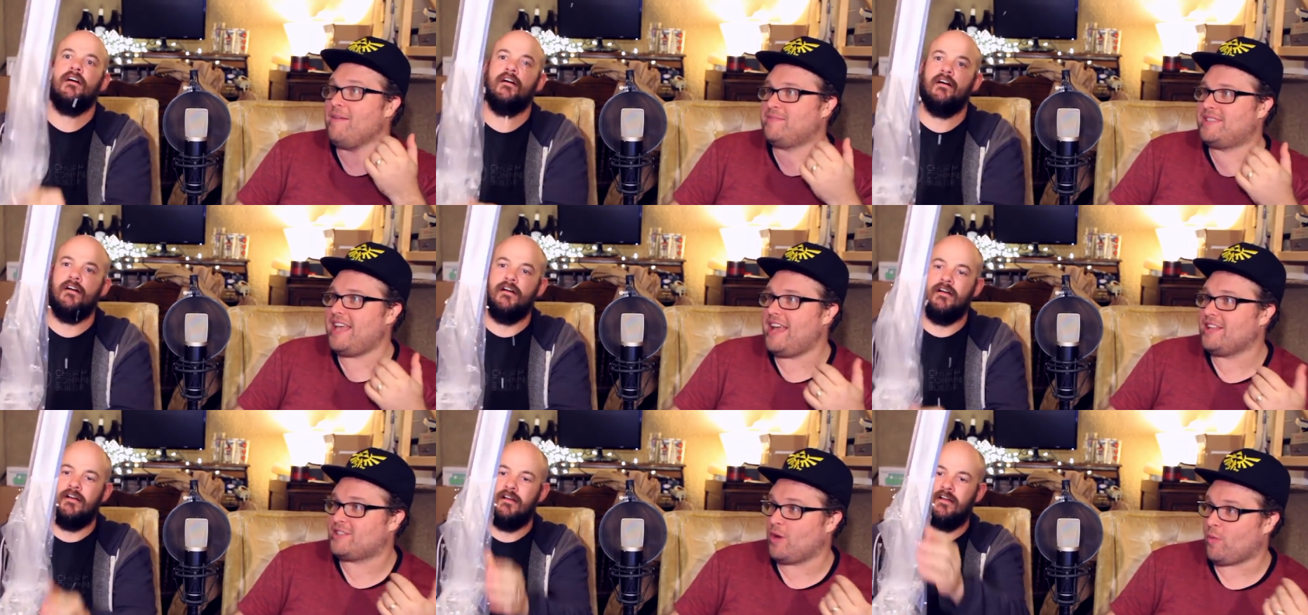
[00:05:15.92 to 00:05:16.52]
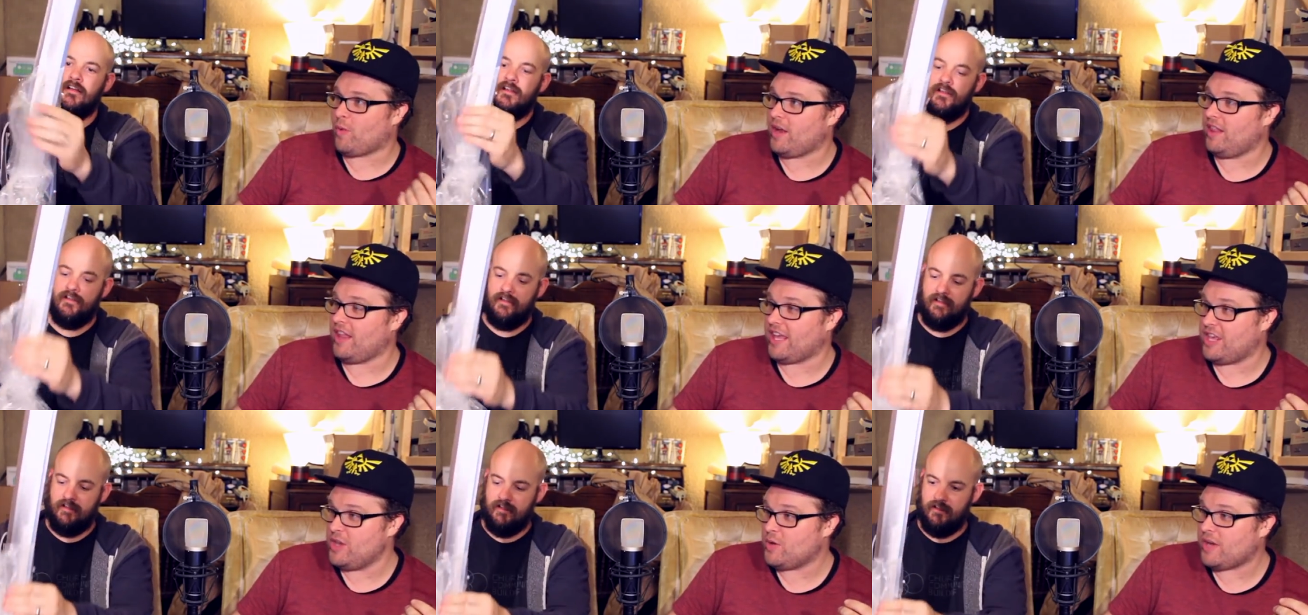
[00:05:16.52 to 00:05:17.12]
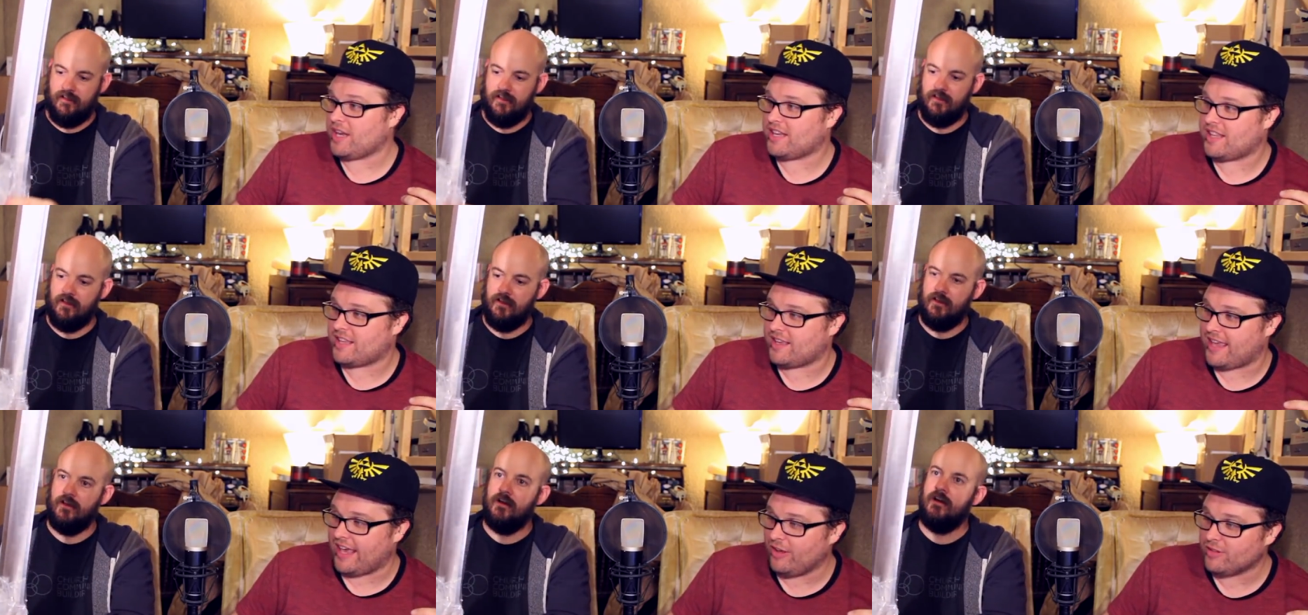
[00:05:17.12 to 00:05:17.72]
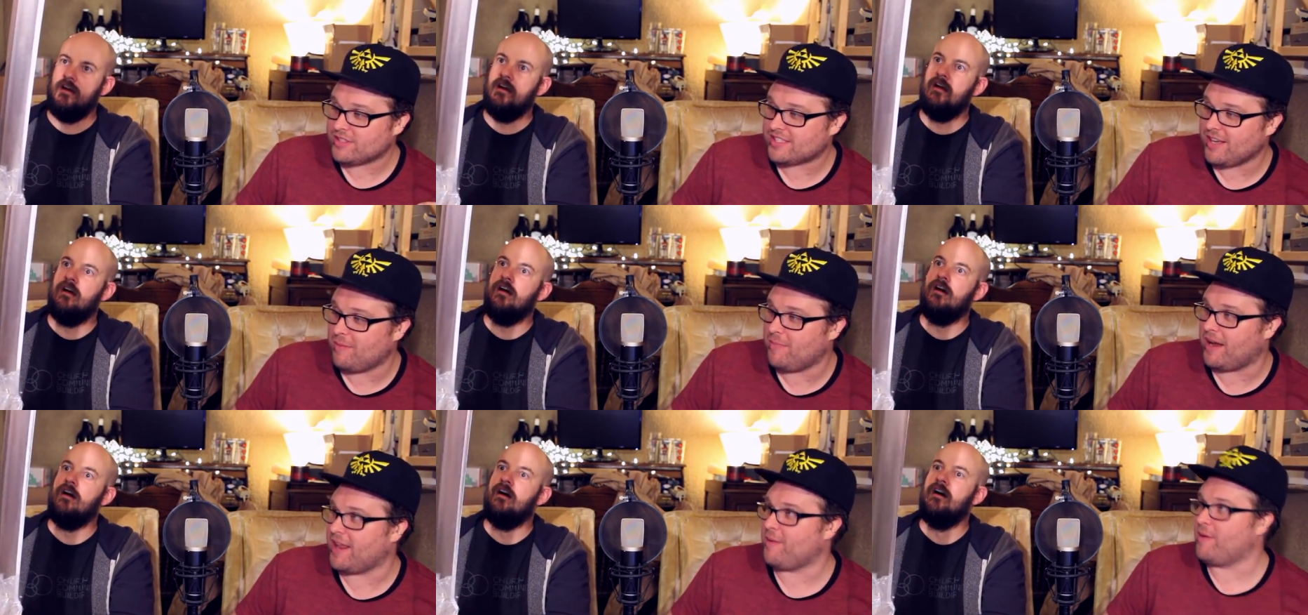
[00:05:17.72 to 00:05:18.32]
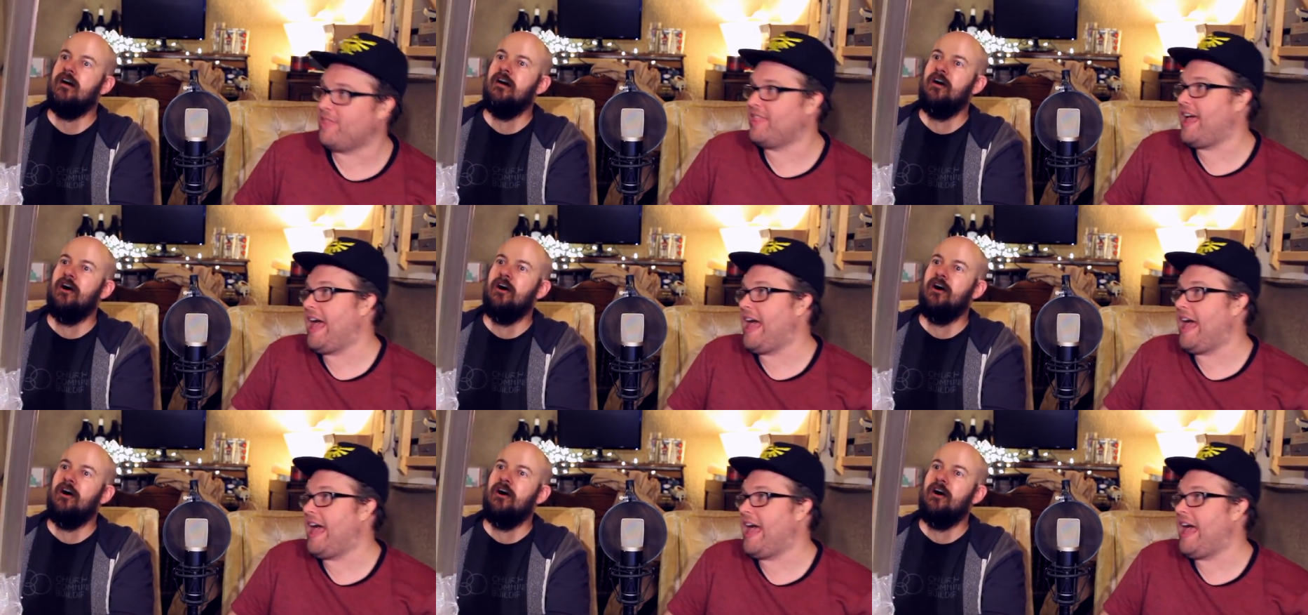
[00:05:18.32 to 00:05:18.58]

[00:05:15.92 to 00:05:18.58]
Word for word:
Speaker 1: I'm saying it's a real. Like you could kill somebody with